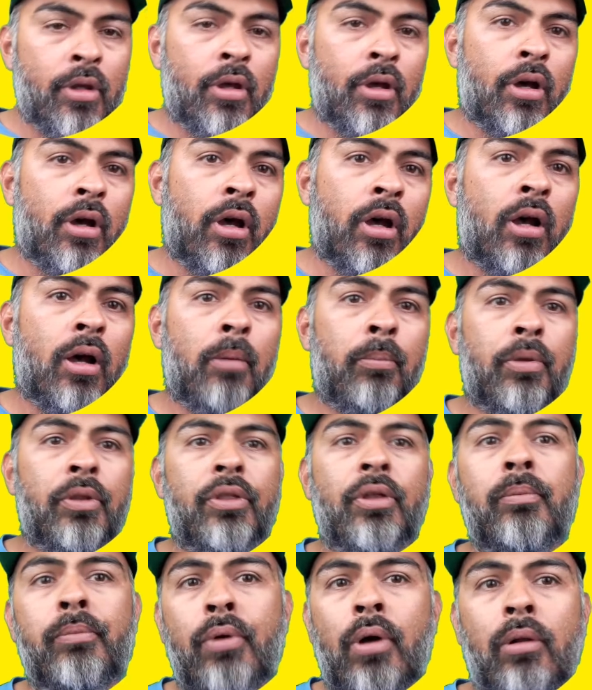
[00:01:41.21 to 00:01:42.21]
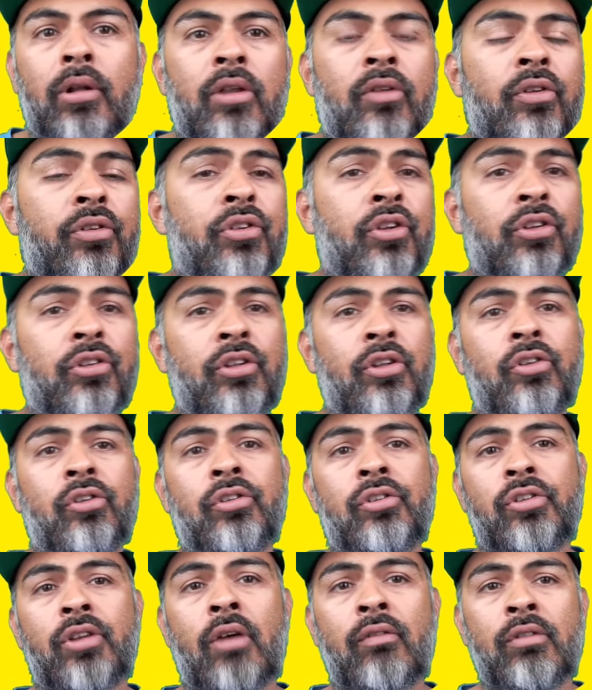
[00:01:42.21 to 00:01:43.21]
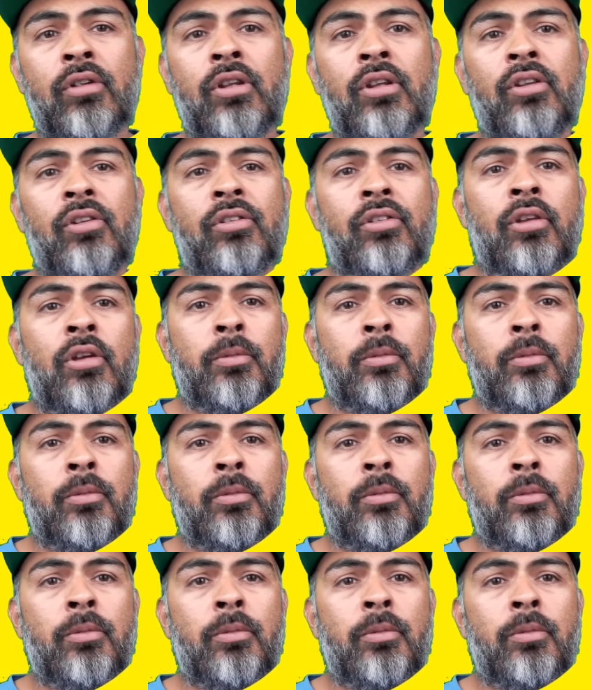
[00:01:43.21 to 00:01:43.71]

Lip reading: But then probably in the 60s and 70s,